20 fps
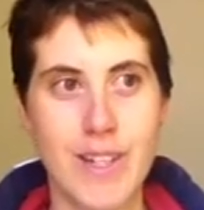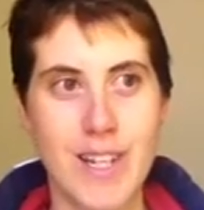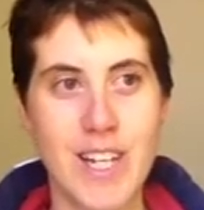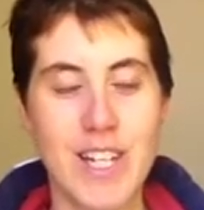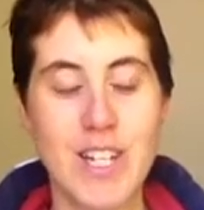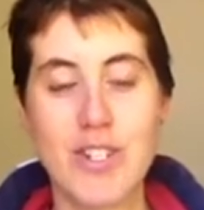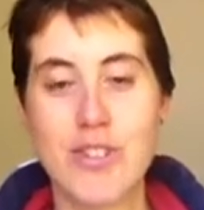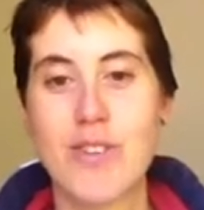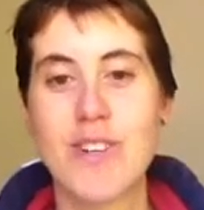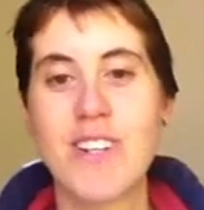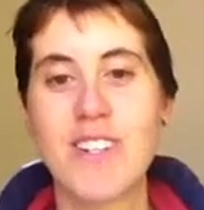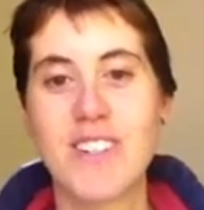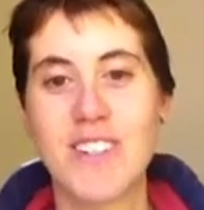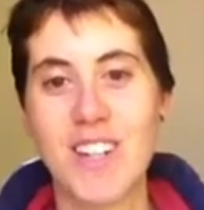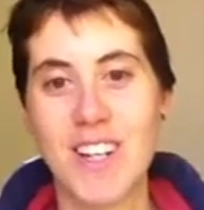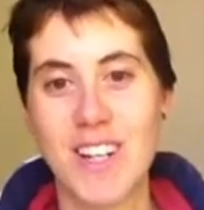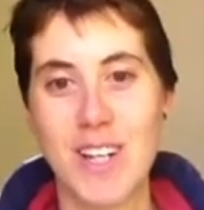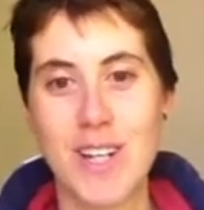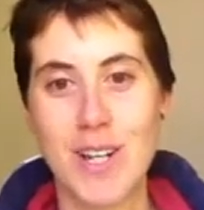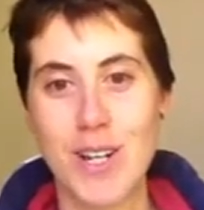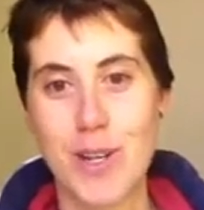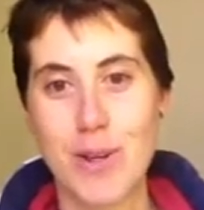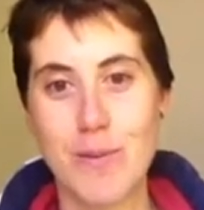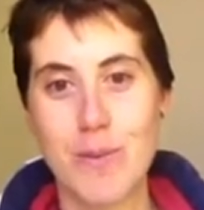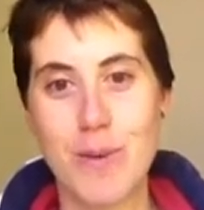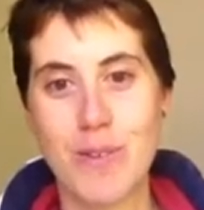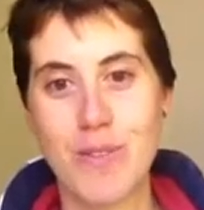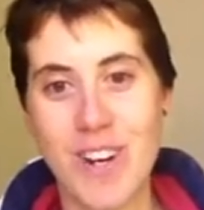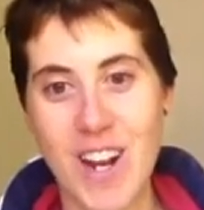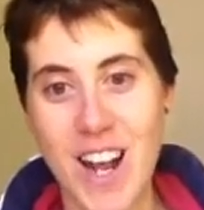intrinsic
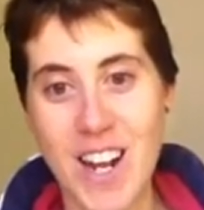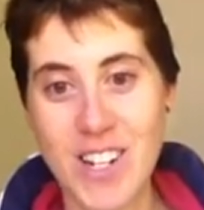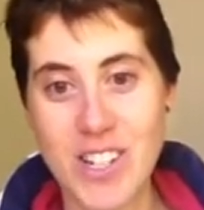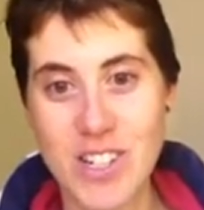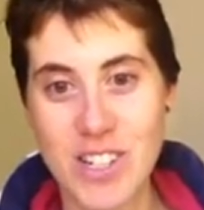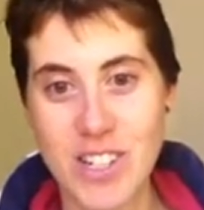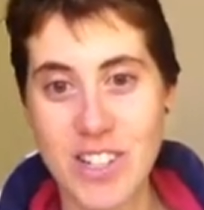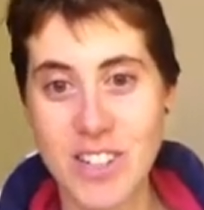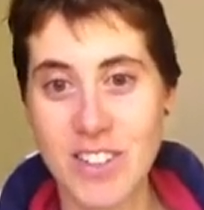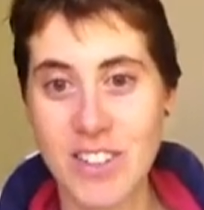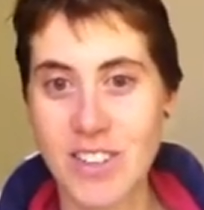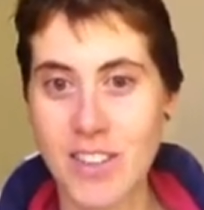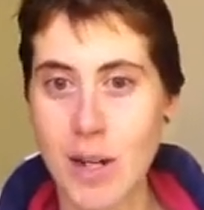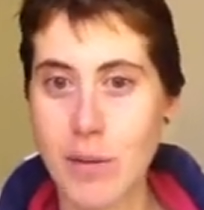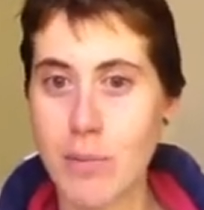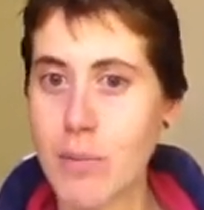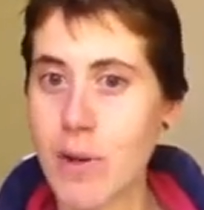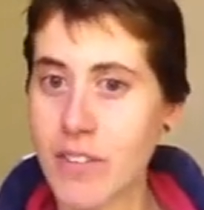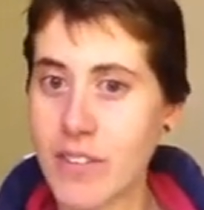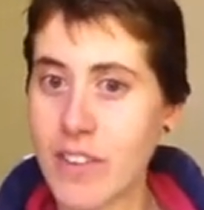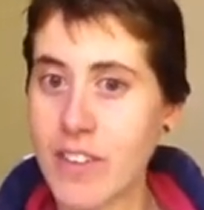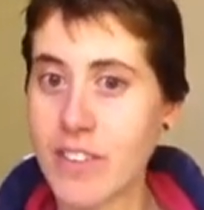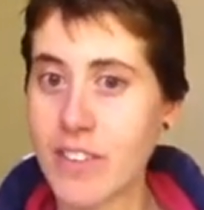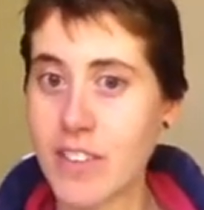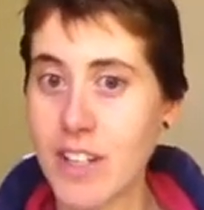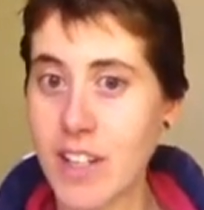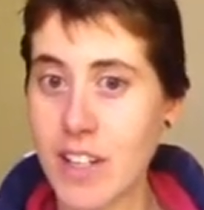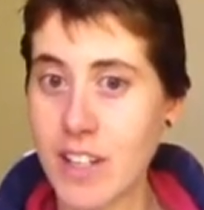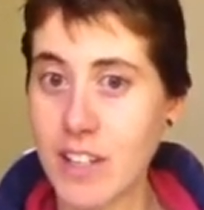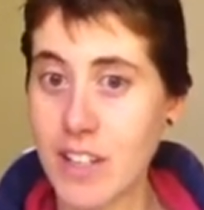human reaction to someone
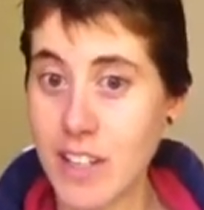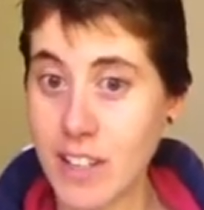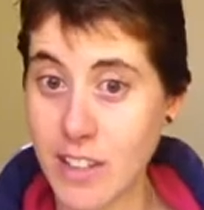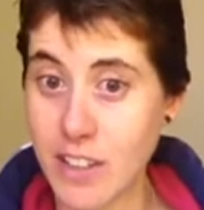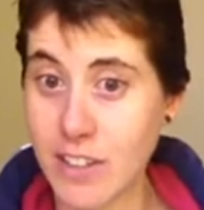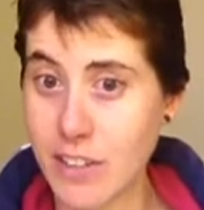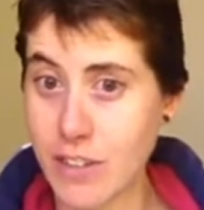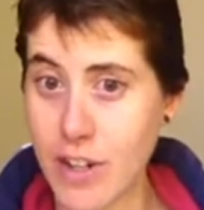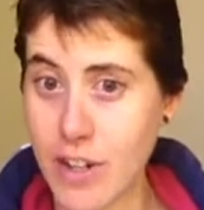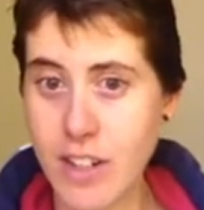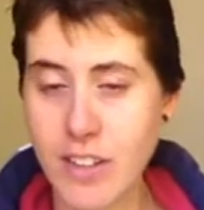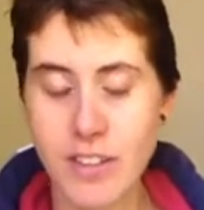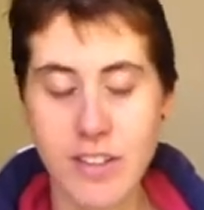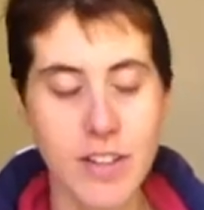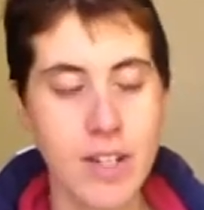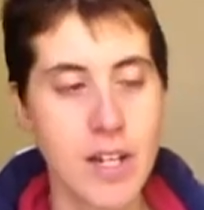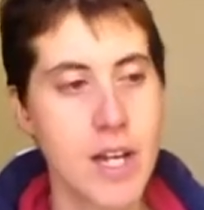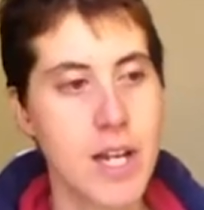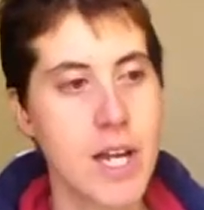that's in distress.